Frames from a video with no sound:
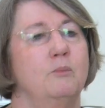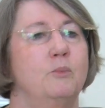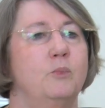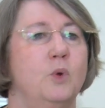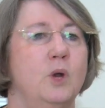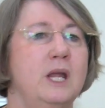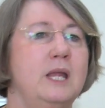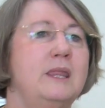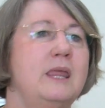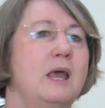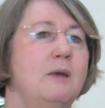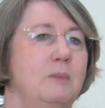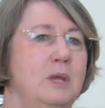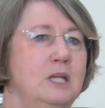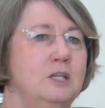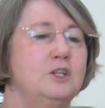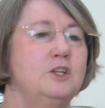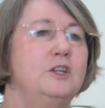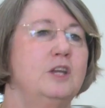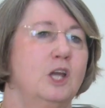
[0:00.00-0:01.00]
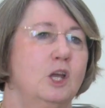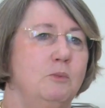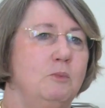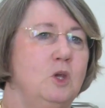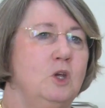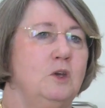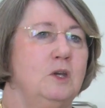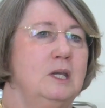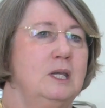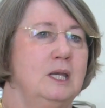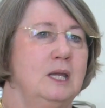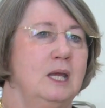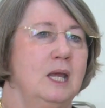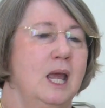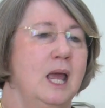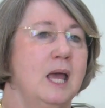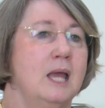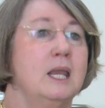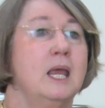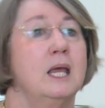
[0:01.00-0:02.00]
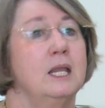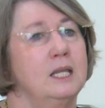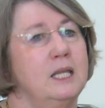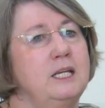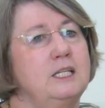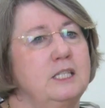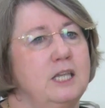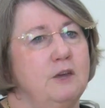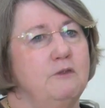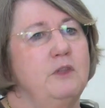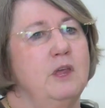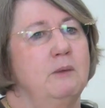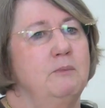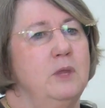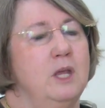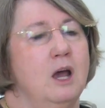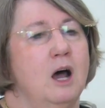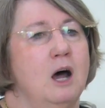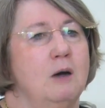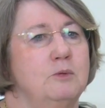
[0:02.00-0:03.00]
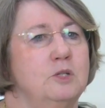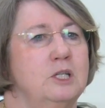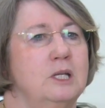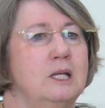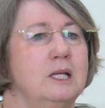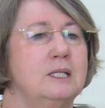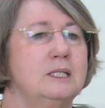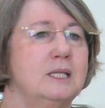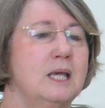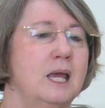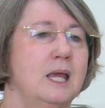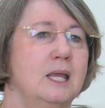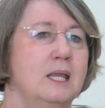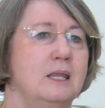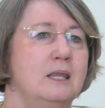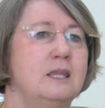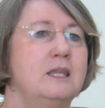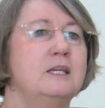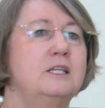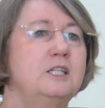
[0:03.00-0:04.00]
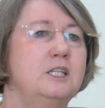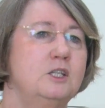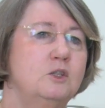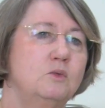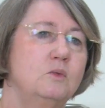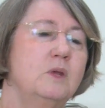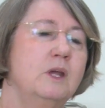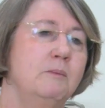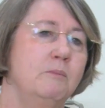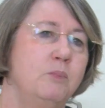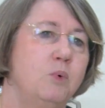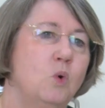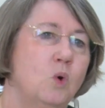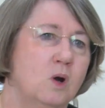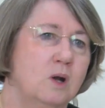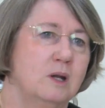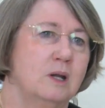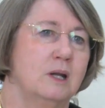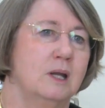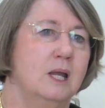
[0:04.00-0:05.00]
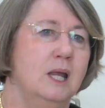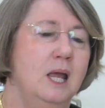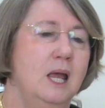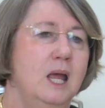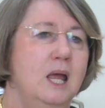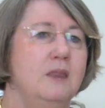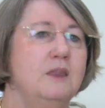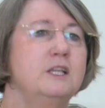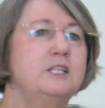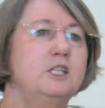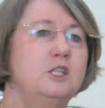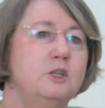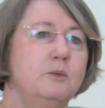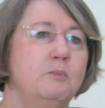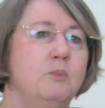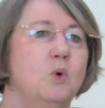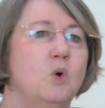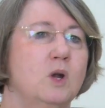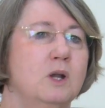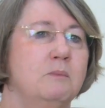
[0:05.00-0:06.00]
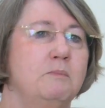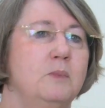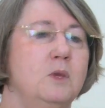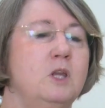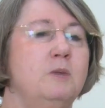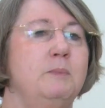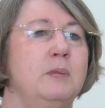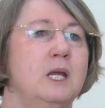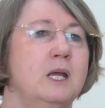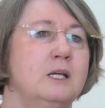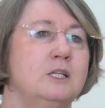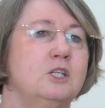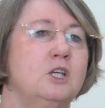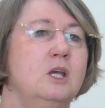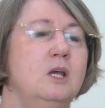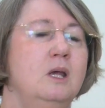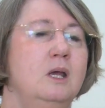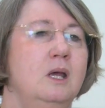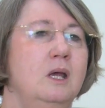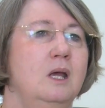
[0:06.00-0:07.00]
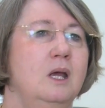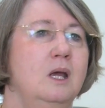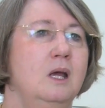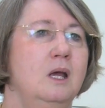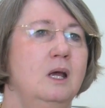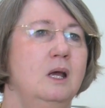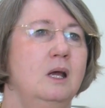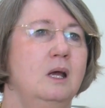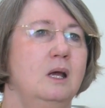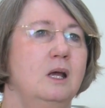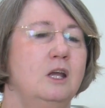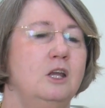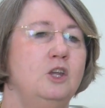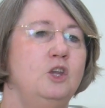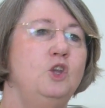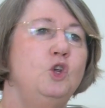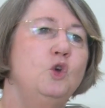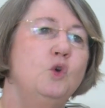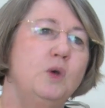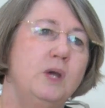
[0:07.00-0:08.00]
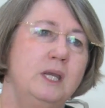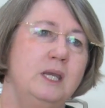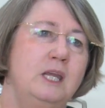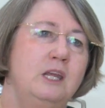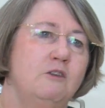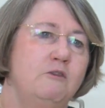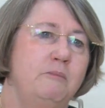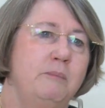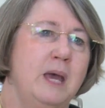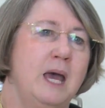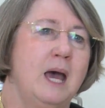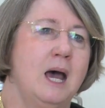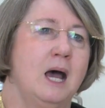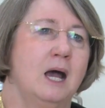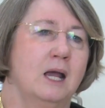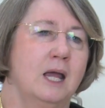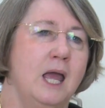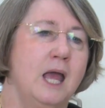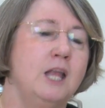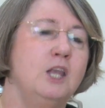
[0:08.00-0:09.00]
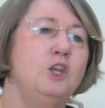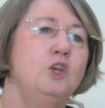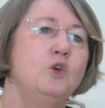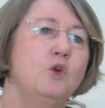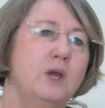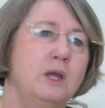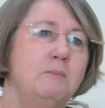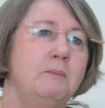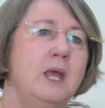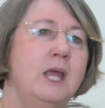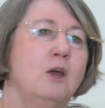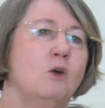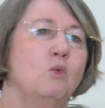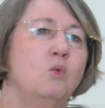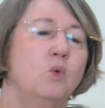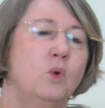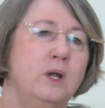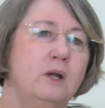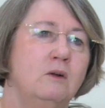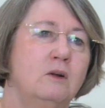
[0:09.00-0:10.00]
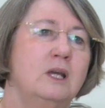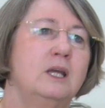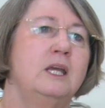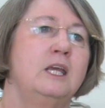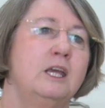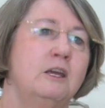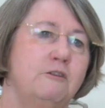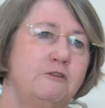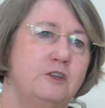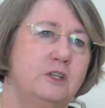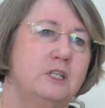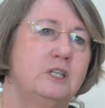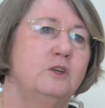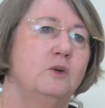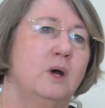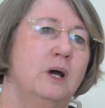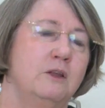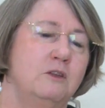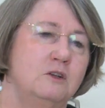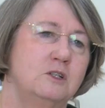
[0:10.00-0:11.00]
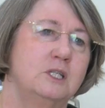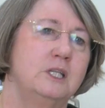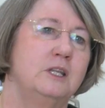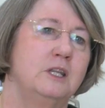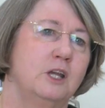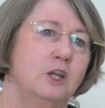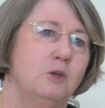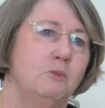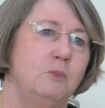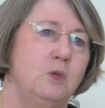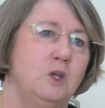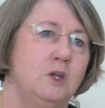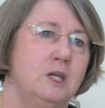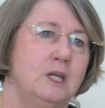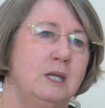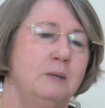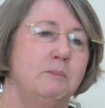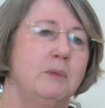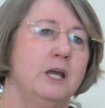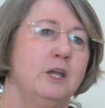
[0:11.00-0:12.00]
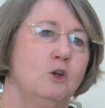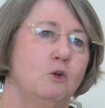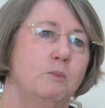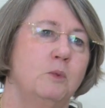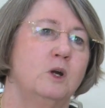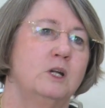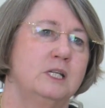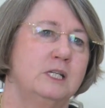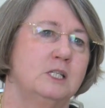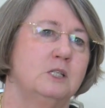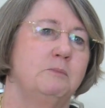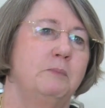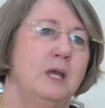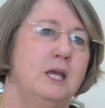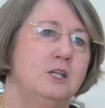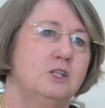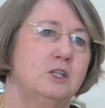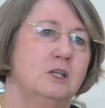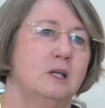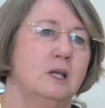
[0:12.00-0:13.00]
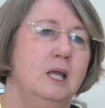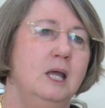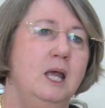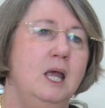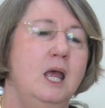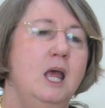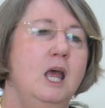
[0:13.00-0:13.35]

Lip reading: bring them into the community and at least give them the option and say, this is important. This is important because you can give back and you can make a real gift to others in the community by your participation,